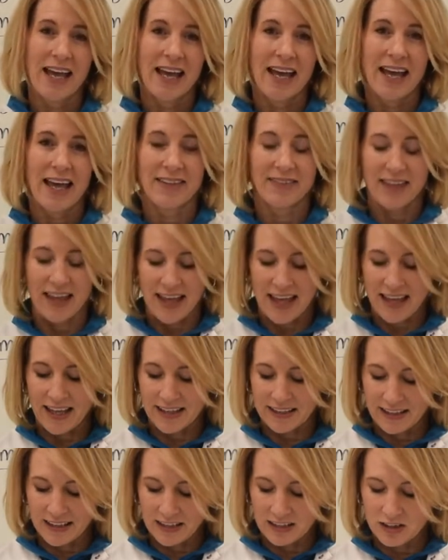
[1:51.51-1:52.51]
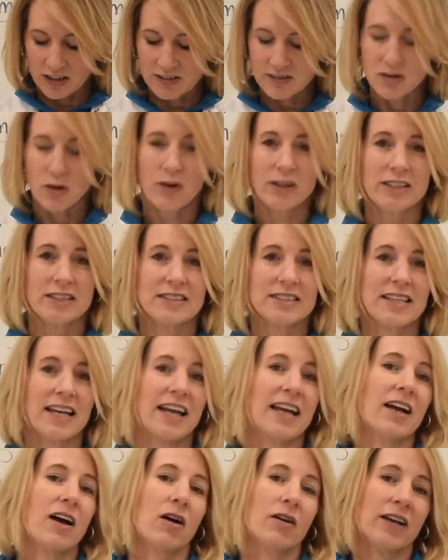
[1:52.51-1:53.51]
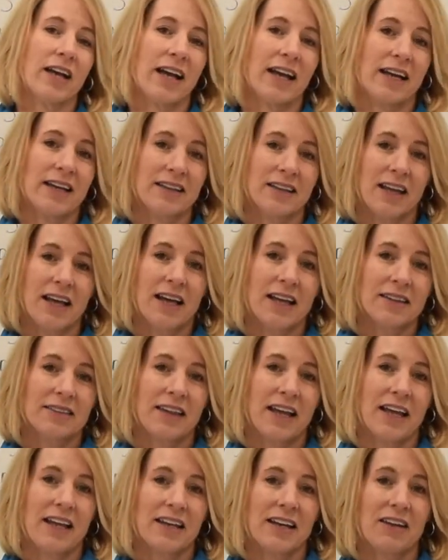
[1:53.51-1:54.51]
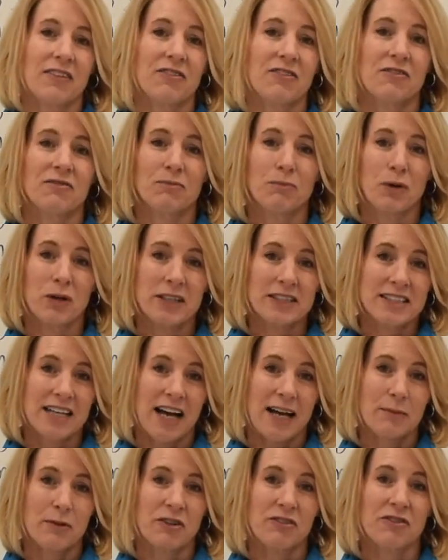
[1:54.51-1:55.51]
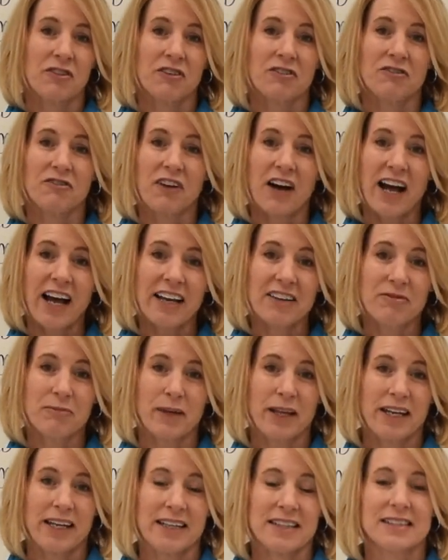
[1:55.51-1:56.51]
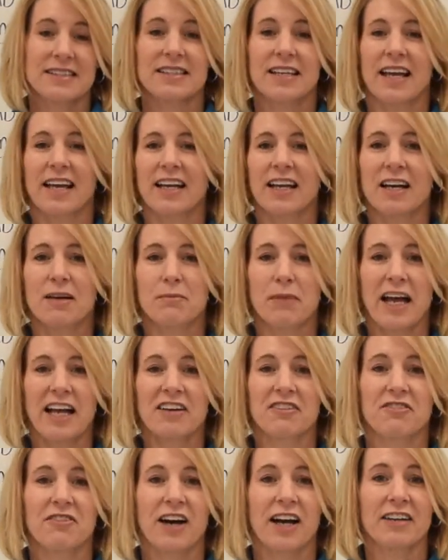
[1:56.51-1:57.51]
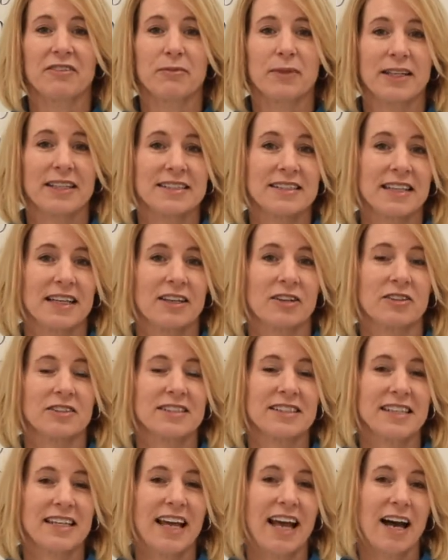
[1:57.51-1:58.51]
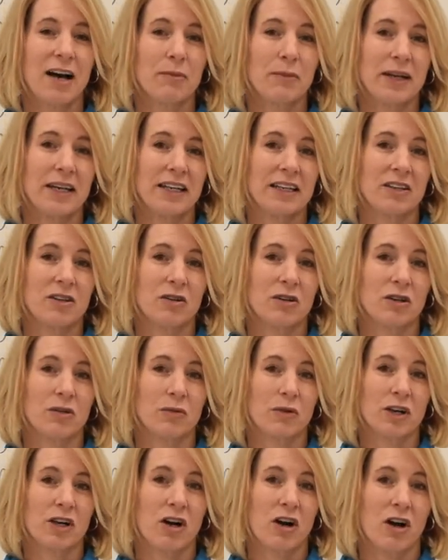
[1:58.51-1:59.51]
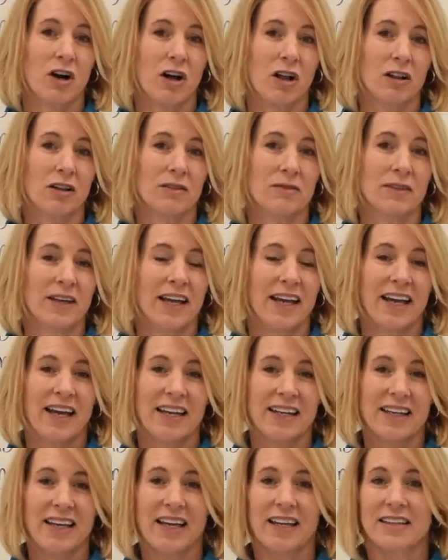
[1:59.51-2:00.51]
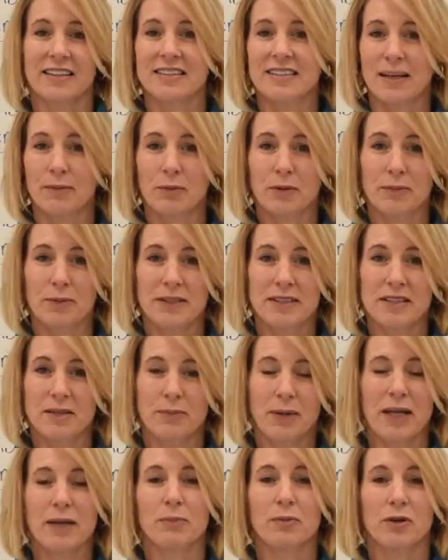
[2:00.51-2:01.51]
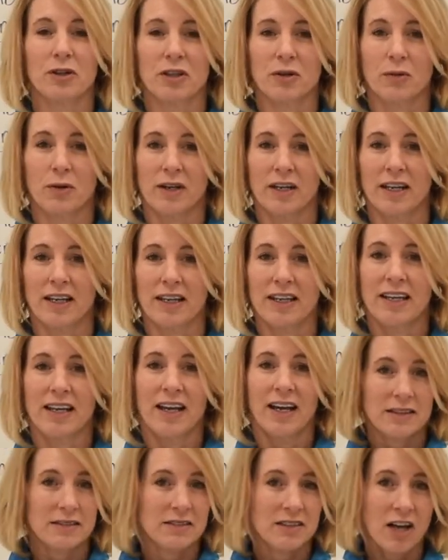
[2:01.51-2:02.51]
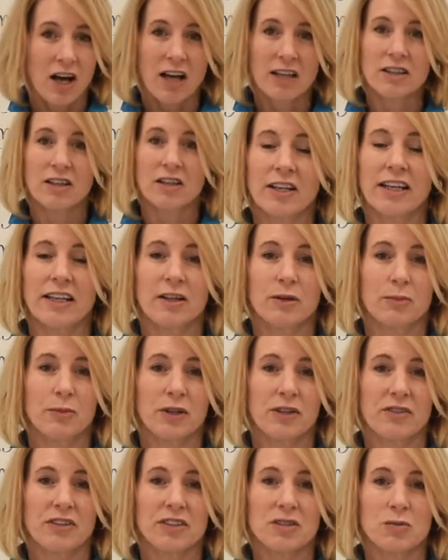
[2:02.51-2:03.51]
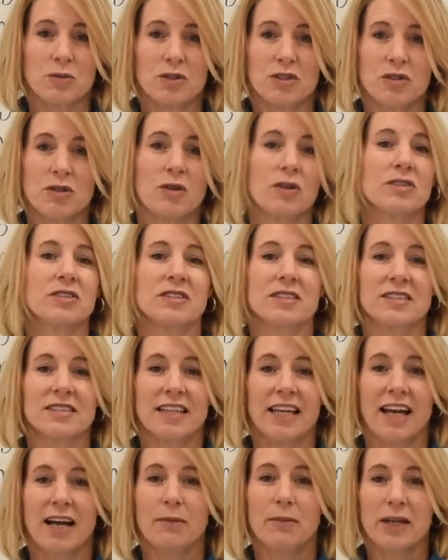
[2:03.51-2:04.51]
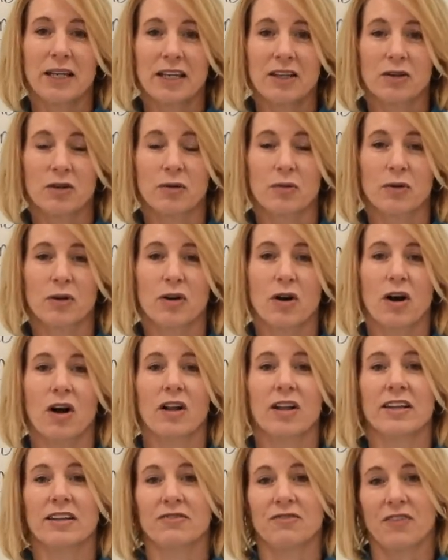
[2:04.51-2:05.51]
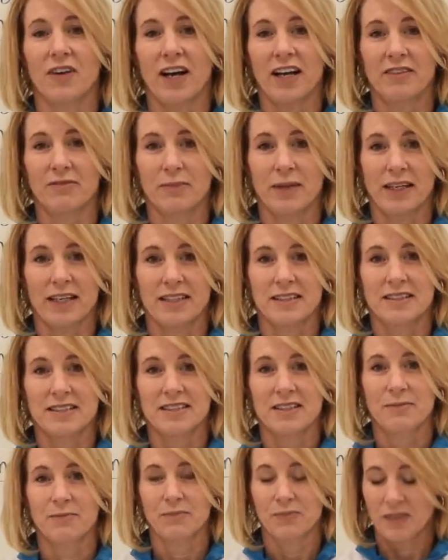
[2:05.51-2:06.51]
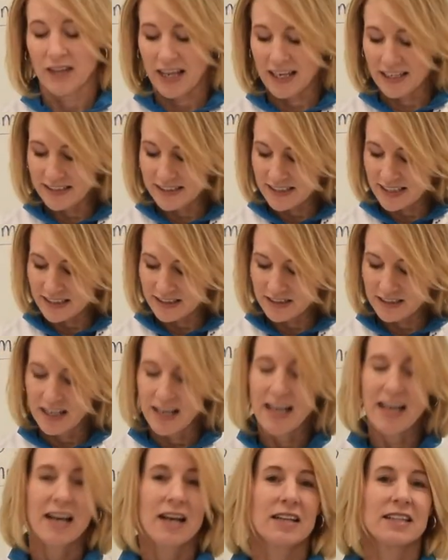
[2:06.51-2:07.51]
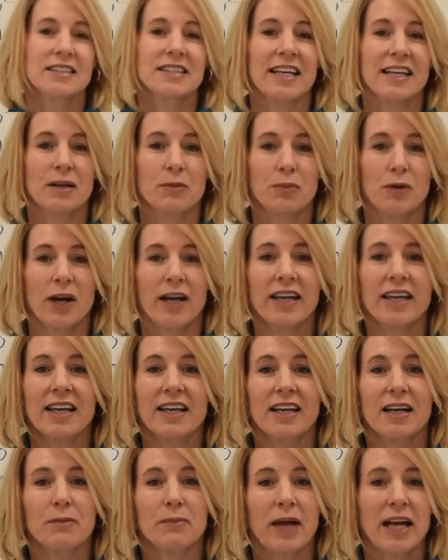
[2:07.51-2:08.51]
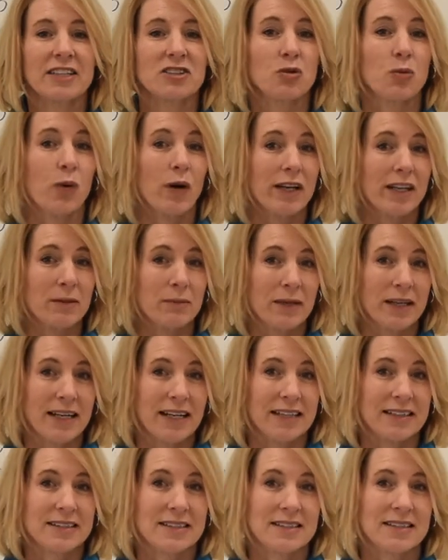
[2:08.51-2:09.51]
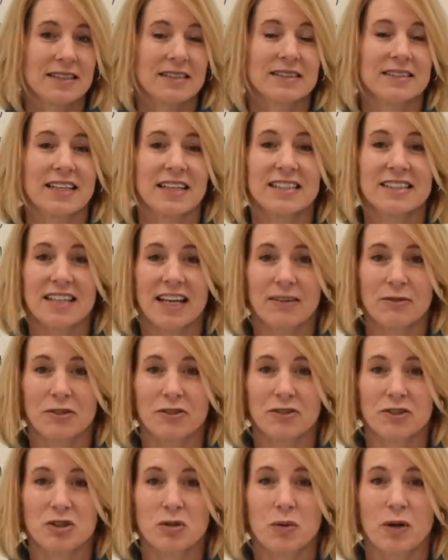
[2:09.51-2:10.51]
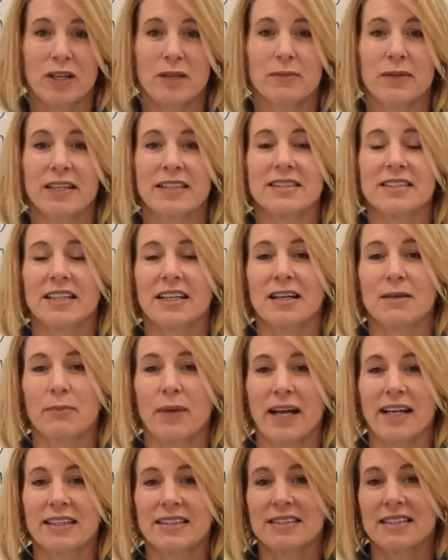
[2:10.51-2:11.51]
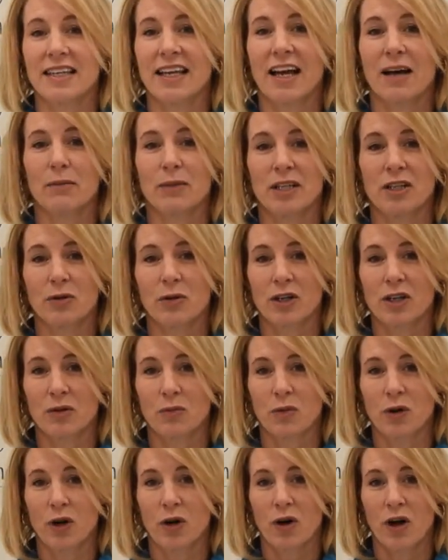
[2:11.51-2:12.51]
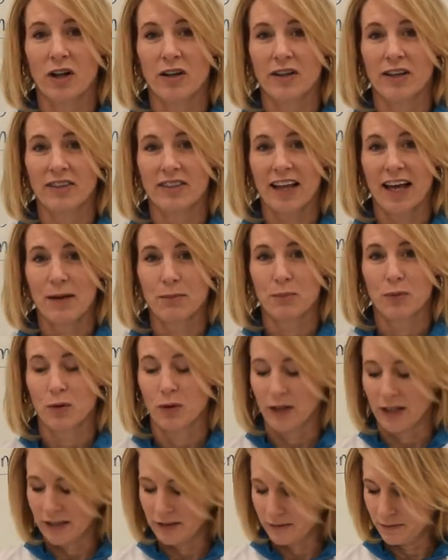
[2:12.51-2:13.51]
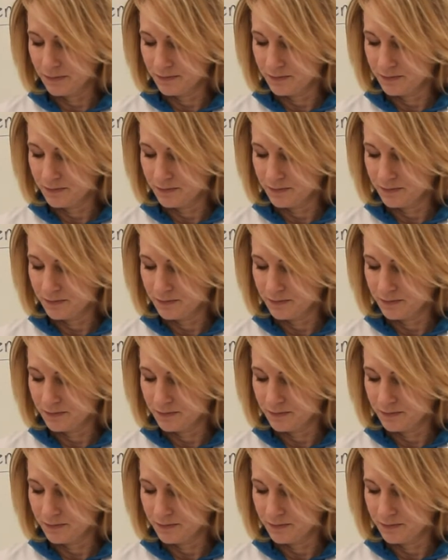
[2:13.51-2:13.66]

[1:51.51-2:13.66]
And then it's going to say, okay, then put a timer for 5 minutes and come back 5 minutes later and see how many you can recall. And again, a separate piece of paper, you want to not at your previous results, see how many you can recall in 5 minutes. Then it says, take a break and come back 20 minutes. Set a timer for 20 minutes and come back and see how many you can recall at that point.